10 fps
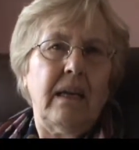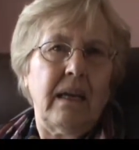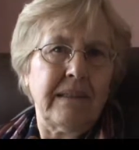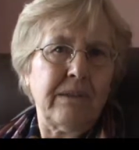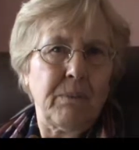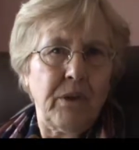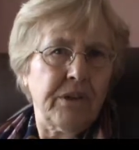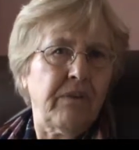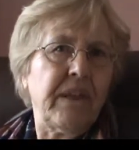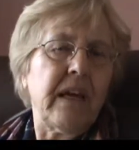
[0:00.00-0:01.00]
And
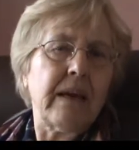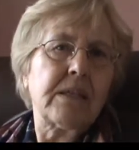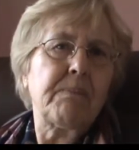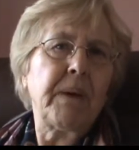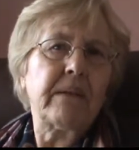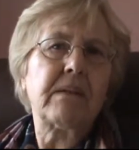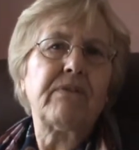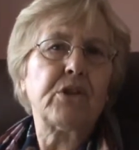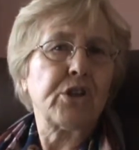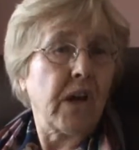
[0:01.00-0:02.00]
one of the aspects
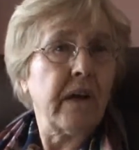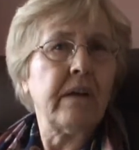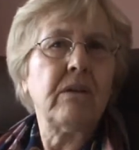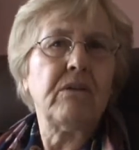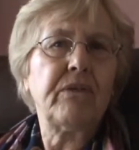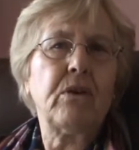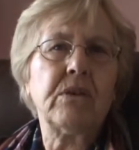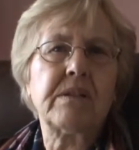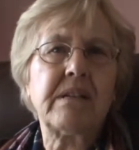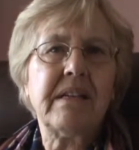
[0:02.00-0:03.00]
for Steiner, of
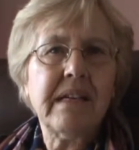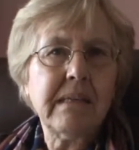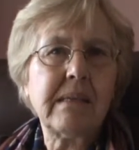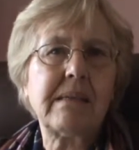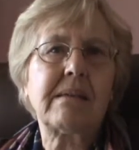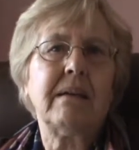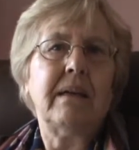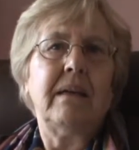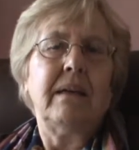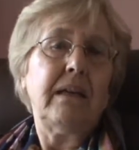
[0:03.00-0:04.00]
course, is,
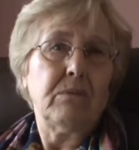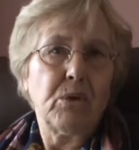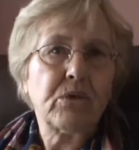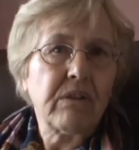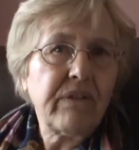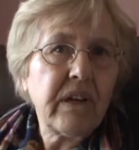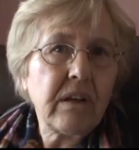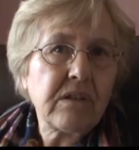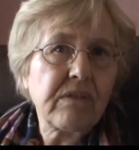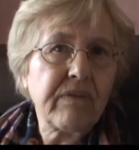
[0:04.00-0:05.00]
he wrote the
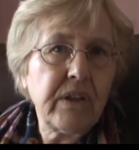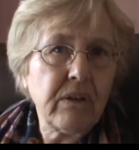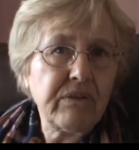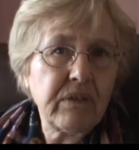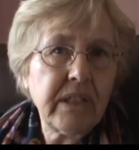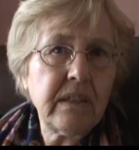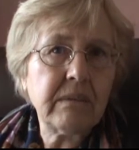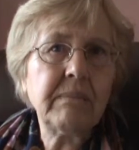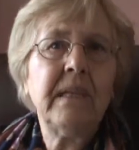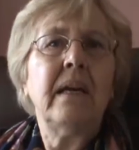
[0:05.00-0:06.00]
Philosophy of Freedom,